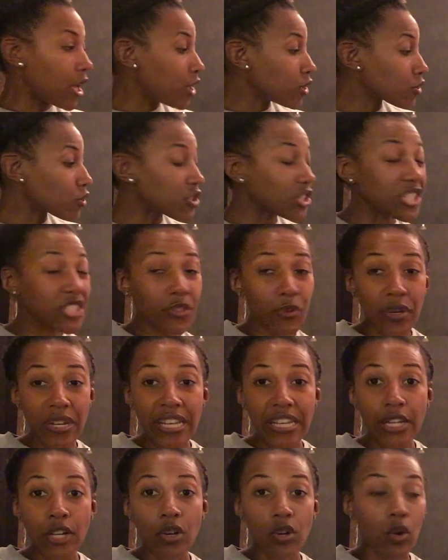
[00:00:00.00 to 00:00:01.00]
So she's
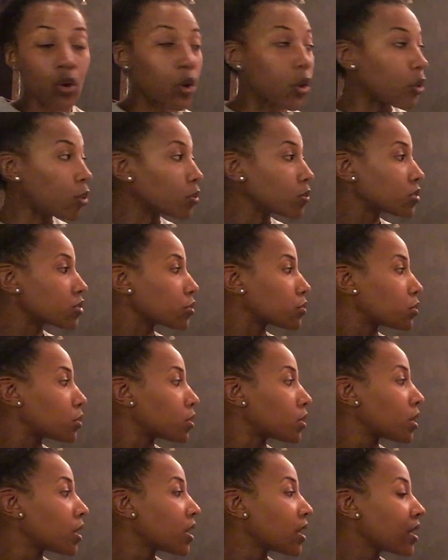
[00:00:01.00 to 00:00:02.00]
creating her own
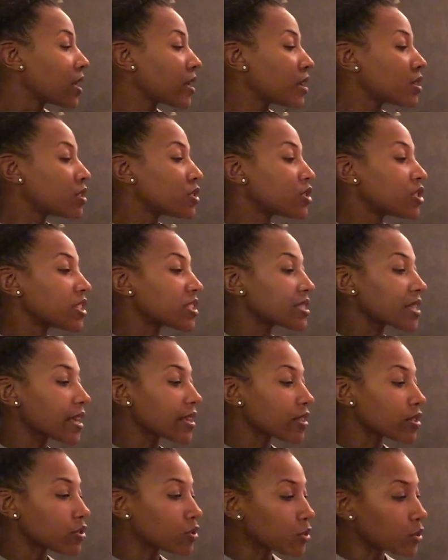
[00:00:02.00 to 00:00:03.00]
tool, just
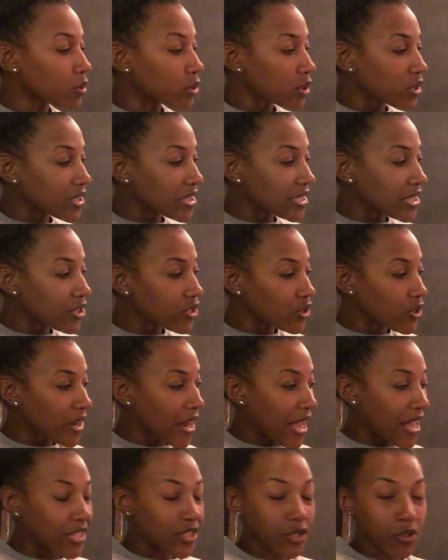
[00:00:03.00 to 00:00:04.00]
like the tool her sister
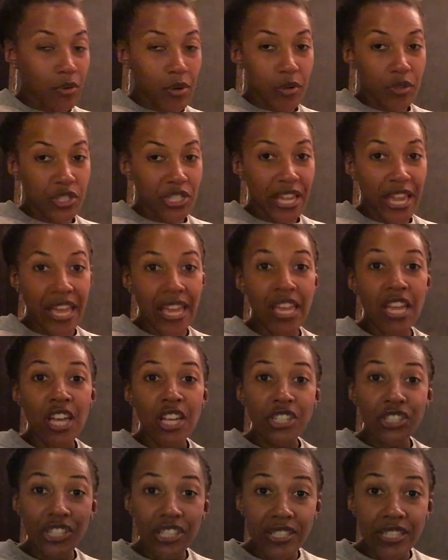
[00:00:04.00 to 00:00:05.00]
had to crochet.
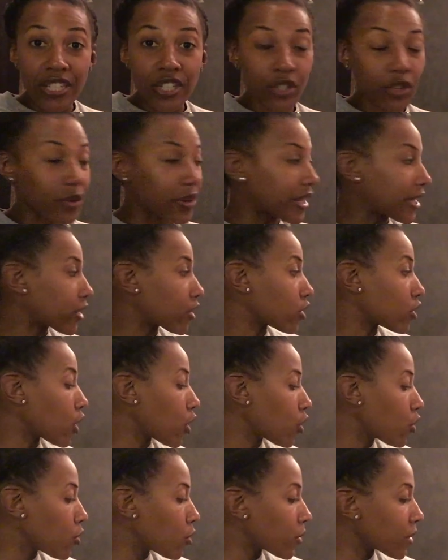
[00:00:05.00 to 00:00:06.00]
She's gonna create her
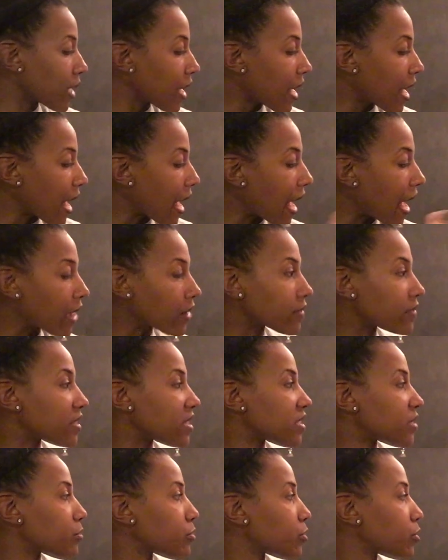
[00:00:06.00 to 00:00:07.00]
own out of
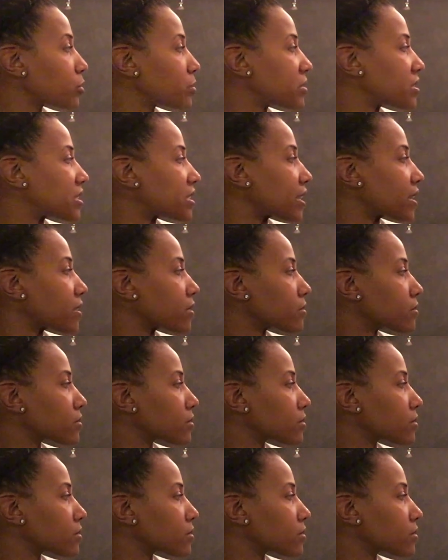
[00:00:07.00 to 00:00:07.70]
this broomstick.